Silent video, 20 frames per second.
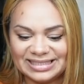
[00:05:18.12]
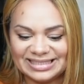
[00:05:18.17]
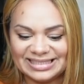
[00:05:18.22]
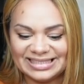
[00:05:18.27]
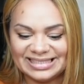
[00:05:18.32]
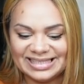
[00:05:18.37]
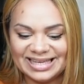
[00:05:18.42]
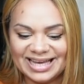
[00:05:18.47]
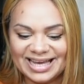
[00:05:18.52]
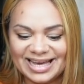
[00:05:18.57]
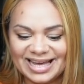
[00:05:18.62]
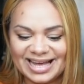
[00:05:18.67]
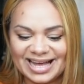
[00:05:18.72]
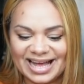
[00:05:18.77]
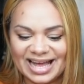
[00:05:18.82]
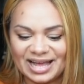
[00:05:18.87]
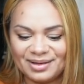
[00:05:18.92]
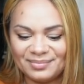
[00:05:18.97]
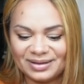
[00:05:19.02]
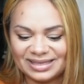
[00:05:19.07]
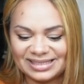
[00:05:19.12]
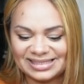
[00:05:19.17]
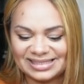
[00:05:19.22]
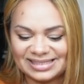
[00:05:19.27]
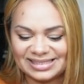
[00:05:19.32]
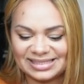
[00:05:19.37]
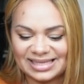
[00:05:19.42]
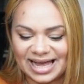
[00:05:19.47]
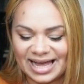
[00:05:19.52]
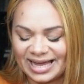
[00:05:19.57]
yeah, I'm
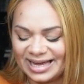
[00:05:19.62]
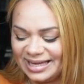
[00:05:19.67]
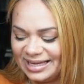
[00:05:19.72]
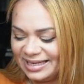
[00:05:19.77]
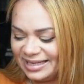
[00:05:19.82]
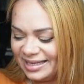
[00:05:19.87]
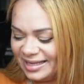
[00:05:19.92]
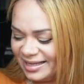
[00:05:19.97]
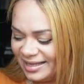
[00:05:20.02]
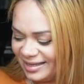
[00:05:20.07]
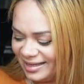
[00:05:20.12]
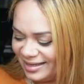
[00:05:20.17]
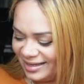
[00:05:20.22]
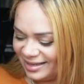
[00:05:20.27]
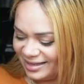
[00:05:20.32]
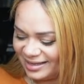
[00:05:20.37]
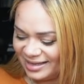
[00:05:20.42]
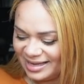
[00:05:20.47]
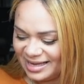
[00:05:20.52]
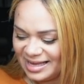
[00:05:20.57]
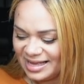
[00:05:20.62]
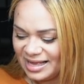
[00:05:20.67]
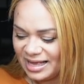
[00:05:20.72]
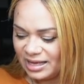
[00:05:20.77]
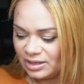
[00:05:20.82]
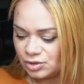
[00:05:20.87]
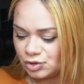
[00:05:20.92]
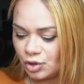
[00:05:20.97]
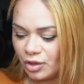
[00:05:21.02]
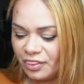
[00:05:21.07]
excited.
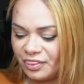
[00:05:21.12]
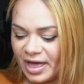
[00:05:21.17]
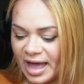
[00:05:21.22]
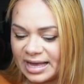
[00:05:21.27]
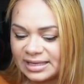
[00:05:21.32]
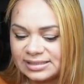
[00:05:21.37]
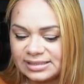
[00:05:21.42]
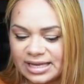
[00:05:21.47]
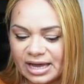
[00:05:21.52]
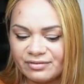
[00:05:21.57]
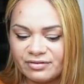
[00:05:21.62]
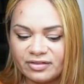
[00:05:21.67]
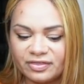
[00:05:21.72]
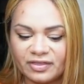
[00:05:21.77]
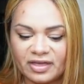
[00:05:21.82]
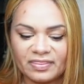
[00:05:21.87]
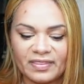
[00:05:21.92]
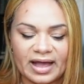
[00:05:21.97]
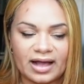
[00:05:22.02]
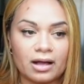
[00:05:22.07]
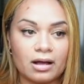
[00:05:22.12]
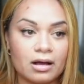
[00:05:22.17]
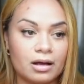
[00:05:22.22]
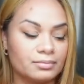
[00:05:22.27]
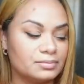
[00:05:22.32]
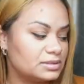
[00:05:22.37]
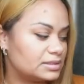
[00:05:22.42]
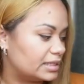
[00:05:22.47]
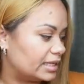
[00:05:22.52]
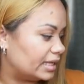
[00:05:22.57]
So that's everything that
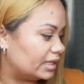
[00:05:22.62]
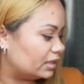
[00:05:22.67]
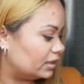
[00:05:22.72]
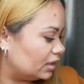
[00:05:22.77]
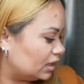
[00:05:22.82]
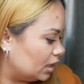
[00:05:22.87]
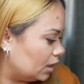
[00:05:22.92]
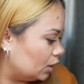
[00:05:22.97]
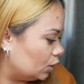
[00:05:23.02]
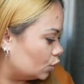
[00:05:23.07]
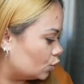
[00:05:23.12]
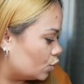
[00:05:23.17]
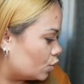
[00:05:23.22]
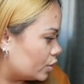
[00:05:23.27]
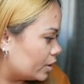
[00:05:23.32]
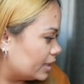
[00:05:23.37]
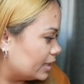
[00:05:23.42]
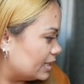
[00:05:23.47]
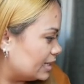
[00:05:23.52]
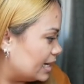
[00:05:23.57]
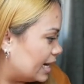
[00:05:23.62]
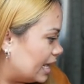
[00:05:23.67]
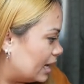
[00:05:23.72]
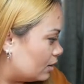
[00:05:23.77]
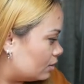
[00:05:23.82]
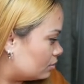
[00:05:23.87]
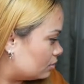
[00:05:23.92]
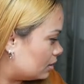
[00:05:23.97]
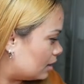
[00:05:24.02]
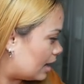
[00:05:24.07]
comes in the Your
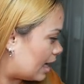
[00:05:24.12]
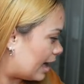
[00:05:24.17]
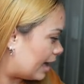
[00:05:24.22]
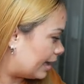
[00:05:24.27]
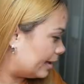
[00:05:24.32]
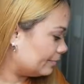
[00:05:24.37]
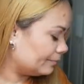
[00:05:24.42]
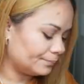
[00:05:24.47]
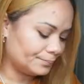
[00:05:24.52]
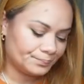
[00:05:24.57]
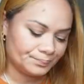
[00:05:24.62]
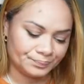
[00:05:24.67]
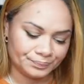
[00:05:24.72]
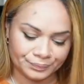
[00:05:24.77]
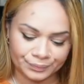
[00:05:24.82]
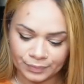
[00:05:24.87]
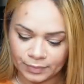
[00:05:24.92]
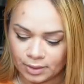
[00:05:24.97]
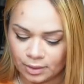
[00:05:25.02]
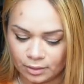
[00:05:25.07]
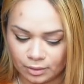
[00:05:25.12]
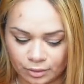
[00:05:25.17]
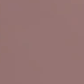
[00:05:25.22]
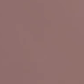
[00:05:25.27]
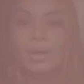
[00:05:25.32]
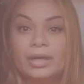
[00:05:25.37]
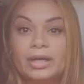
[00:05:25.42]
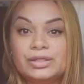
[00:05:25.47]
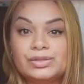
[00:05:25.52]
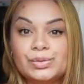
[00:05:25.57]
Nail Lab.
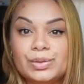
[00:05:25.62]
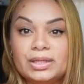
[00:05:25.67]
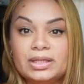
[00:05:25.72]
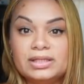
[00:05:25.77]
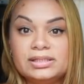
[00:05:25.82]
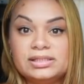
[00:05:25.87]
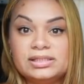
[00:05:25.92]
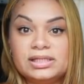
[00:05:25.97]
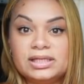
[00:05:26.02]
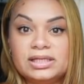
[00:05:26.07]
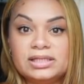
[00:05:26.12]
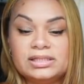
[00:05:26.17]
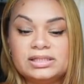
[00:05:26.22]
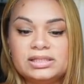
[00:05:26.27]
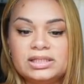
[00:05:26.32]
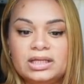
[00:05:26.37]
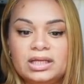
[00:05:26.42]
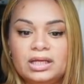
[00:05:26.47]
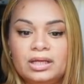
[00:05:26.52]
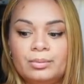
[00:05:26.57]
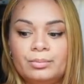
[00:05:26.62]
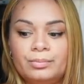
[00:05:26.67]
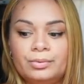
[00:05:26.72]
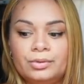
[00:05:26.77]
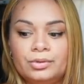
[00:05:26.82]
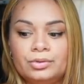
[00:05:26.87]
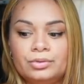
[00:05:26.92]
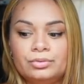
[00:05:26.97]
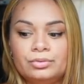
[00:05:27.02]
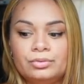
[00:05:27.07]
Okay, so this is the
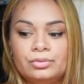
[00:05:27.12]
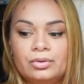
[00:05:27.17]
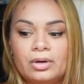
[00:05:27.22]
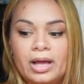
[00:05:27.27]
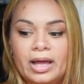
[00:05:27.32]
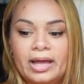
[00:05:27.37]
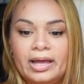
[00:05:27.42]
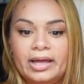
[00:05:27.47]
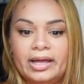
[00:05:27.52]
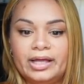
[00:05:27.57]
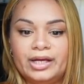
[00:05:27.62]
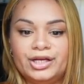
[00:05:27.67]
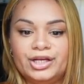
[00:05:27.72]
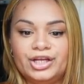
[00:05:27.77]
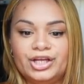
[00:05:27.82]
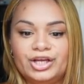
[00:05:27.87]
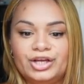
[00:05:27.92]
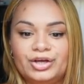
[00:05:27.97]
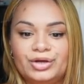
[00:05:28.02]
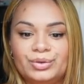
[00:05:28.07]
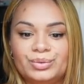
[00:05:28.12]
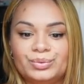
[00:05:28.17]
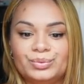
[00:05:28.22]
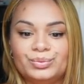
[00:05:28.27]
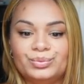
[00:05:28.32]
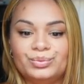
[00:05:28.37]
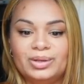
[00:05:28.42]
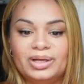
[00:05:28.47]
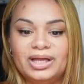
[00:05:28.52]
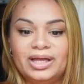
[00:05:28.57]
blue and
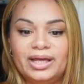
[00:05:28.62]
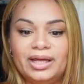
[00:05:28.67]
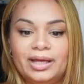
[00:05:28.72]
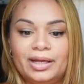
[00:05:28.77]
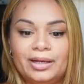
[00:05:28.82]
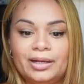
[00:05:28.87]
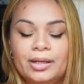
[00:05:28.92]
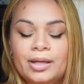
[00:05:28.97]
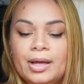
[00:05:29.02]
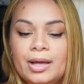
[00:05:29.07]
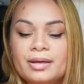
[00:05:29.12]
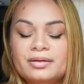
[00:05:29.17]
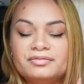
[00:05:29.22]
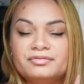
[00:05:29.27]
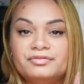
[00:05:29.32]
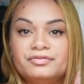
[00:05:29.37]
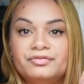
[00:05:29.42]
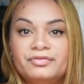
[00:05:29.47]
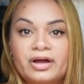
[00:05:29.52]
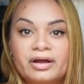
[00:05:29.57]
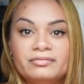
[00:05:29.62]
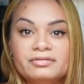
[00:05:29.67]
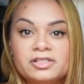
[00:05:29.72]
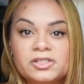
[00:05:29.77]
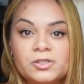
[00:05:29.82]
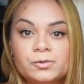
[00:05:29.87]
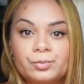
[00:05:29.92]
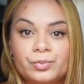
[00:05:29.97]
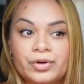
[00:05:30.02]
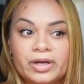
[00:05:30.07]
green, very
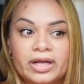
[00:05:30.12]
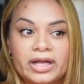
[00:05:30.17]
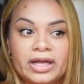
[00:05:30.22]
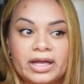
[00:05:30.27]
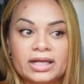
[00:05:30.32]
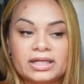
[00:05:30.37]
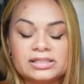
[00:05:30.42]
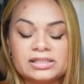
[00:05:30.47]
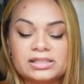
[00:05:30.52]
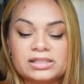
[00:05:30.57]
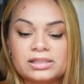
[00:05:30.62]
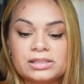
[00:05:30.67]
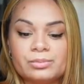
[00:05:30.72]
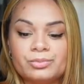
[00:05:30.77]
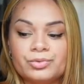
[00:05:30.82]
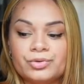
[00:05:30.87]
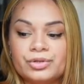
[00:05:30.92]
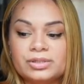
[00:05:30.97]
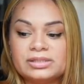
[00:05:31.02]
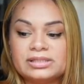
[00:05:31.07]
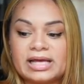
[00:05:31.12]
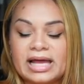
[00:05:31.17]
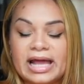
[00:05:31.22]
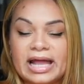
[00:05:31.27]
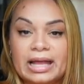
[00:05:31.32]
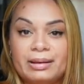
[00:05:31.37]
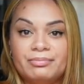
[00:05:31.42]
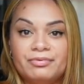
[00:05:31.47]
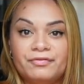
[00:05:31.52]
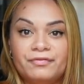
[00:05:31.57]
spring, summer
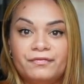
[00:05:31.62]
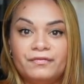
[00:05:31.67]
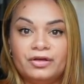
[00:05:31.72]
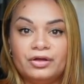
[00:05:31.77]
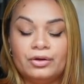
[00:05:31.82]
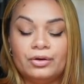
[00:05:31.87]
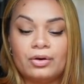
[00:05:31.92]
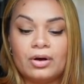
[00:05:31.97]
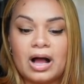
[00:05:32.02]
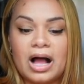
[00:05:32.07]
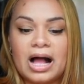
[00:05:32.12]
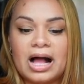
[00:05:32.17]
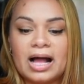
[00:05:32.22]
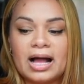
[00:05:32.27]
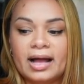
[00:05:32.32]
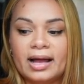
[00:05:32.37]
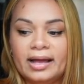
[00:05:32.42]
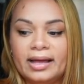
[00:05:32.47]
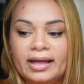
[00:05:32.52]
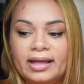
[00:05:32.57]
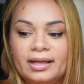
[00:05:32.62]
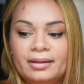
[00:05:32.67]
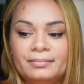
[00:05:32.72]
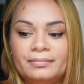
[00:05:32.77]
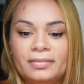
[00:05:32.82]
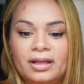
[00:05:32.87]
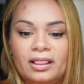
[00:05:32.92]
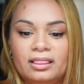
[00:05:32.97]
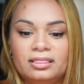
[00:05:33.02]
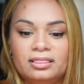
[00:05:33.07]
type feel. I
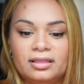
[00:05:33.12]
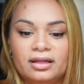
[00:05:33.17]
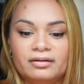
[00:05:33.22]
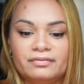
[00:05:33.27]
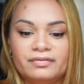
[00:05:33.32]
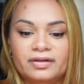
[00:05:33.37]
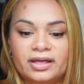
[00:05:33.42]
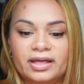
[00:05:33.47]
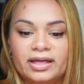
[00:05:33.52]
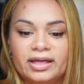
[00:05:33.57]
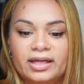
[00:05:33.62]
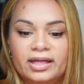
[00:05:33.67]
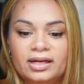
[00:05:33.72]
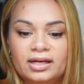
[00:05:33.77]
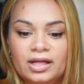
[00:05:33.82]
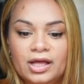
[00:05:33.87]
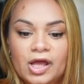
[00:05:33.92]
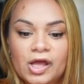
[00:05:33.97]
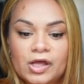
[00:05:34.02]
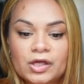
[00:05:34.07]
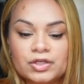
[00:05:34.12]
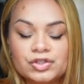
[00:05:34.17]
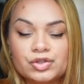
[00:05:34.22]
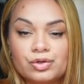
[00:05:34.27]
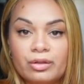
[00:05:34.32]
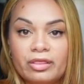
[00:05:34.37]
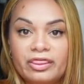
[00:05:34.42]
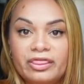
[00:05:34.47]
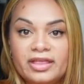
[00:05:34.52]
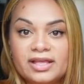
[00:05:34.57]
am loving it.
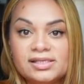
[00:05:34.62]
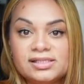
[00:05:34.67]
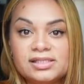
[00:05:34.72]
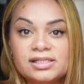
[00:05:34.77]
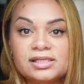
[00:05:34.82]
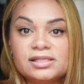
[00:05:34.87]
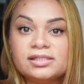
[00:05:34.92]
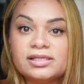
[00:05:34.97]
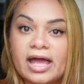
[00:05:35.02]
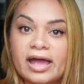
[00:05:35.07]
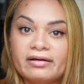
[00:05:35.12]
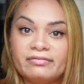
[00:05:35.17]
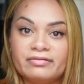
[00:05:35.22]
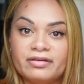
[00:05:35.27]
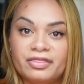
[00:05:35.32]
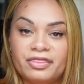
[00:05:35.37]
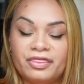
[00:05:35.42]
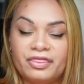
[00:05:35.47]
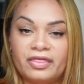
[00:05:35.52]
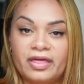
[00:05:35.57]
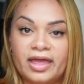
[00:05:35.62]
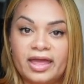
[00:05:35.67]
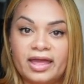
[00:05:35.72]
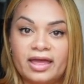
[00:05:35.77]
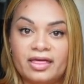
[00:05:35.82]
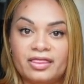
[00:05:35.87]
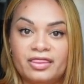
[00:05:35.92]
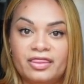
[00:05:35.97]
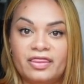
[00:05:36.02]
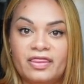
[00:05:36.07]
So this is
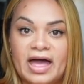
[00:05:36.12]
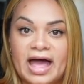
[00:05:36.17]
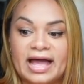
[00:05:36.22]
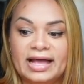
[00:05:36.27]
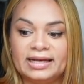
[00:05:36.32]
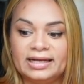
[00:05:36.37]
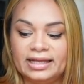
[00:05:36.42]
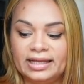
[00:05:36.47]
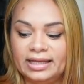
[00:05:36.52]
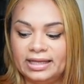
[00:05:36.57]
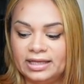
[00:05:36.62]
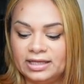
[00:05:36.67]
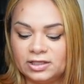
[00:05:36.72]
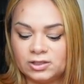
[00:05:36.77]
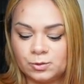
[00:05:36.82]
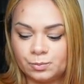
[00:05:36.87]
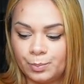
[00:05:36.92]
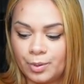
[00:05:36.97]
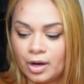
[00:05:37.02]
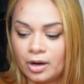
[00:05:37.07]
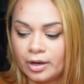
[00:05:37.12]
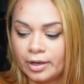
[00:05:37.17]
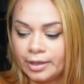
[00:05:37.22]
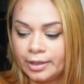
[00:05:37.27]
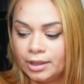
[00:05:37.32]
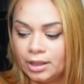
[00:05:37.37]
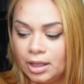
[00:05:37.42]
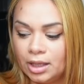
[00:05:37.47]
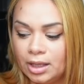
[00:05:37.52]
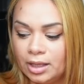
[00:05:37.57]
everything that is
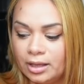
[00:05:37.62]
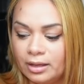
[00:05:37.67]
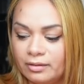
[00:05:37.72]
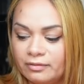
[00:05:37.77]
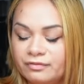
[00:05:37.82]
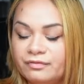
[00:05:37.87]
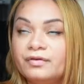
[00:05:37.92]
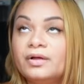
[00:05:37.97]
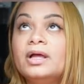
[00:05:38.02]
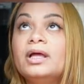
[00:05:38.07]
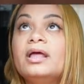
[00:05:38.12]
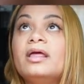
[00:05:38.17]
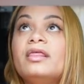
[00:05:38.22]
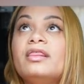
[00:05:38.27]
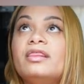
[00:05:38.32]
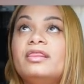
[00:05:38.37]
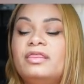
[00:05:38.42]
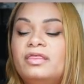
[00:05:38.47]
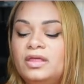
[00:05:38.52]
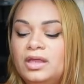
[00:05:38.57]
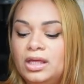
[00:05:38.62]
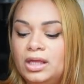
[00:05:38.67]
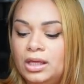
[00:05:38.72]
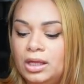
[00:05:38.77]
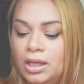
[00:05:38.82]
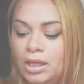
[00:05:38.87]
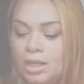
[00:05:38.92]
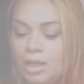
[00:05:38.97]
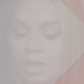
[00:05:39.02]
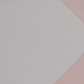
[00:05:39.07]
part of
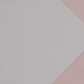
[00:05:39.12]
the